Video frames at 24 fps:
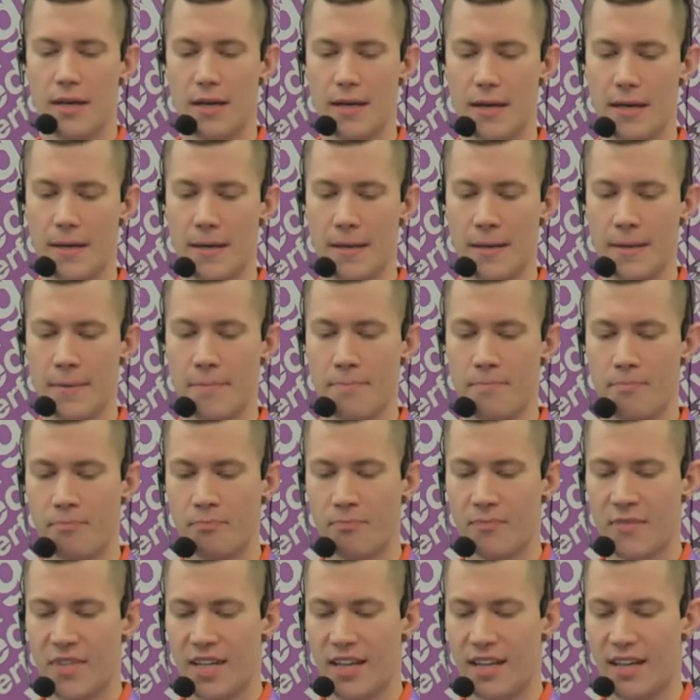Um,
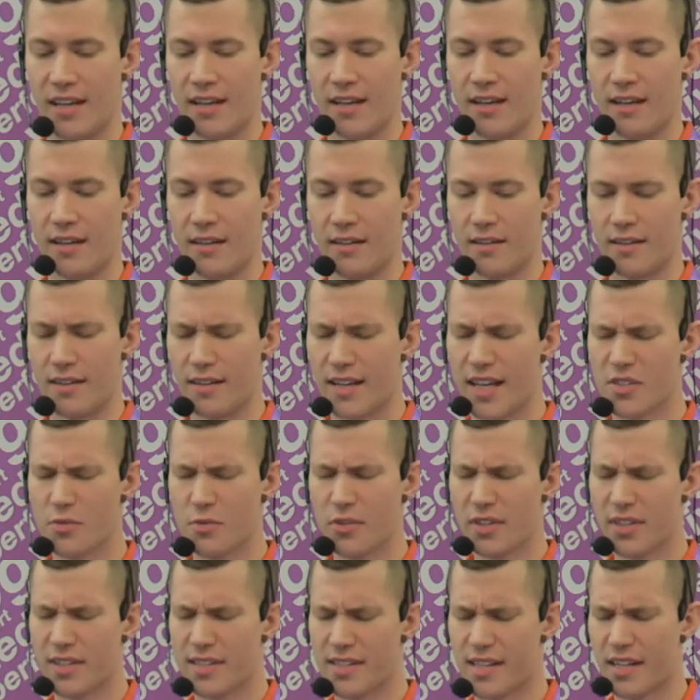and the last
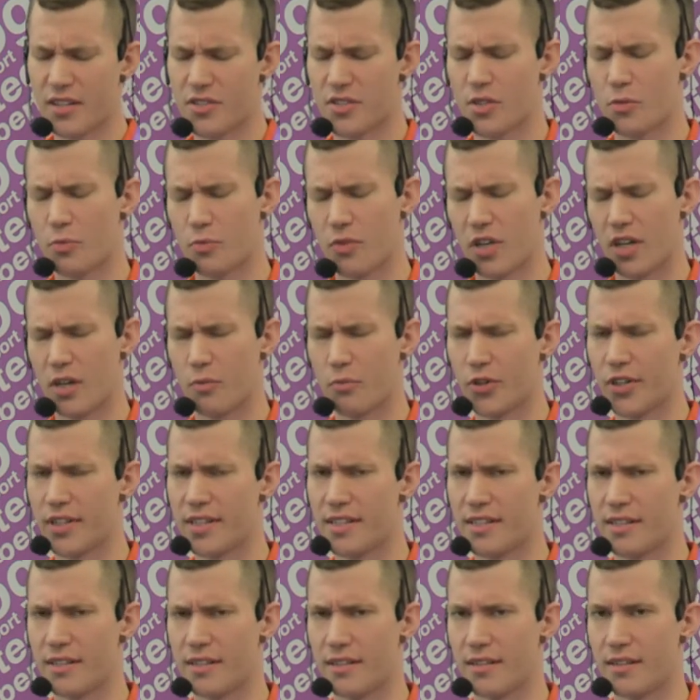one is actually a
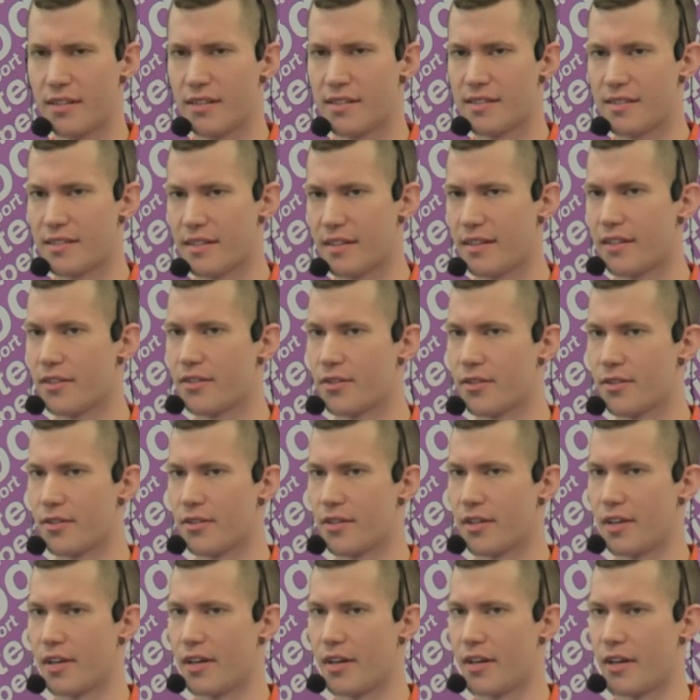pretty
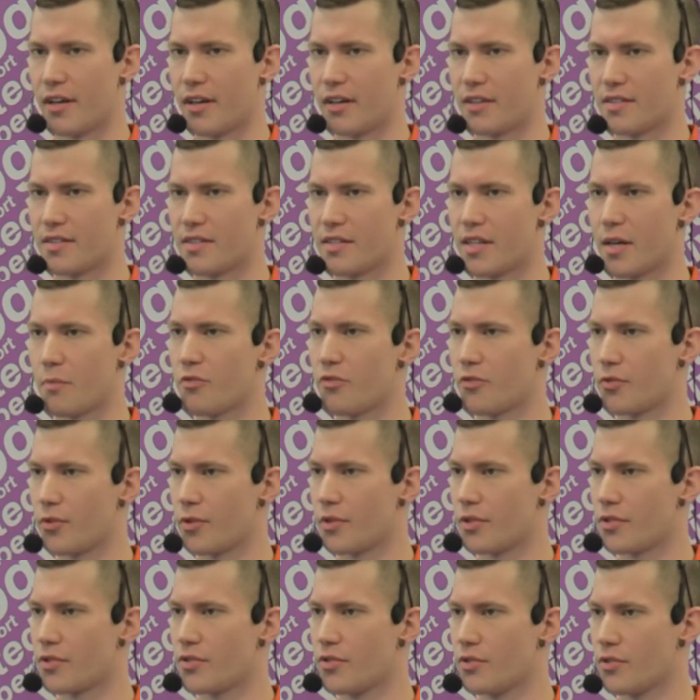standard uh, step
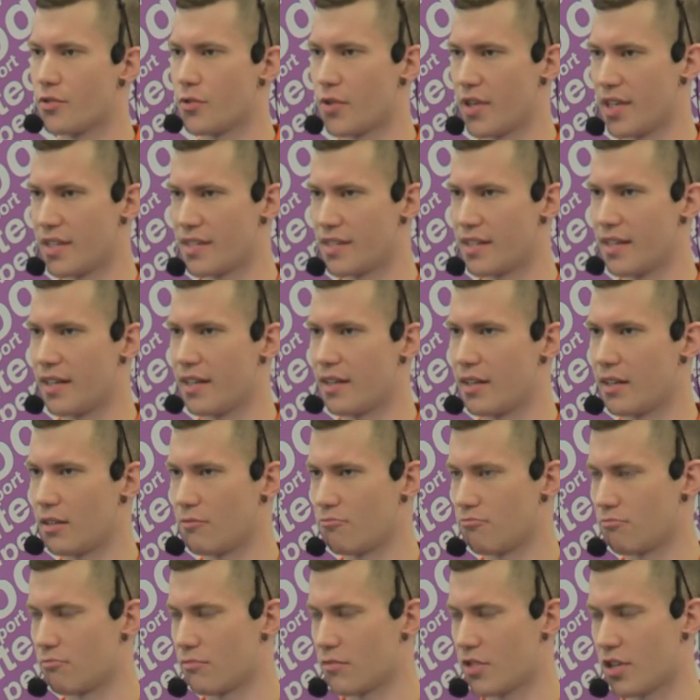for
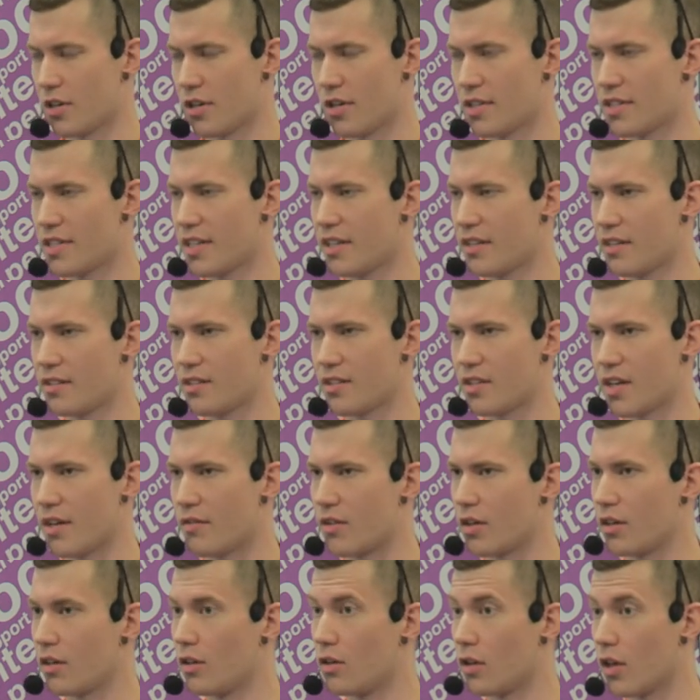translating content is to
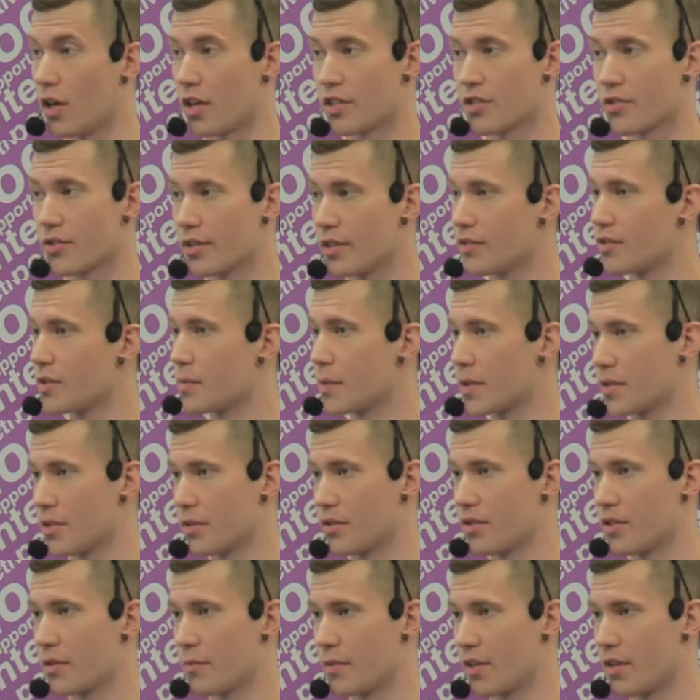have a glossary of special
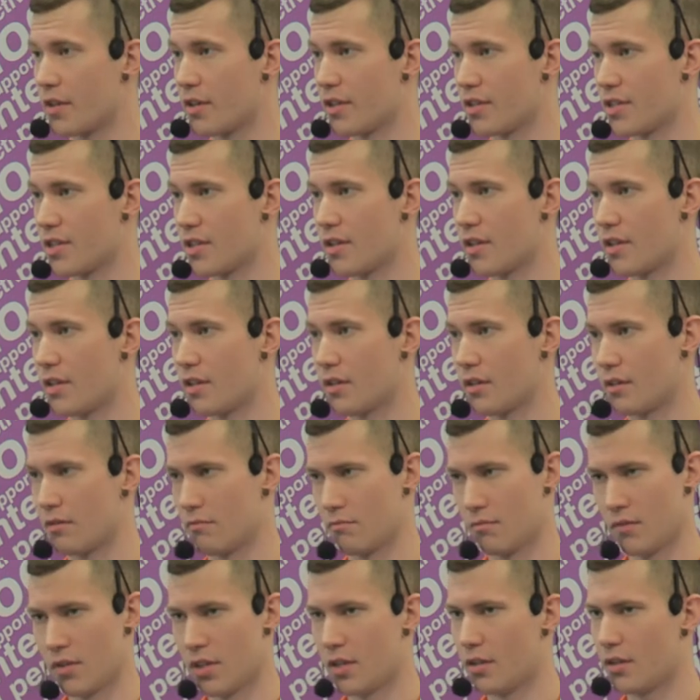terminology that
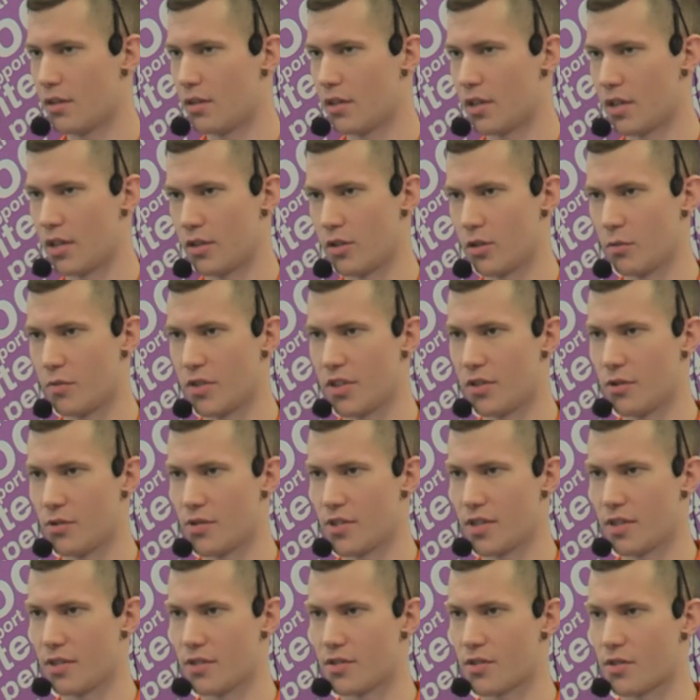uh, you'll be using.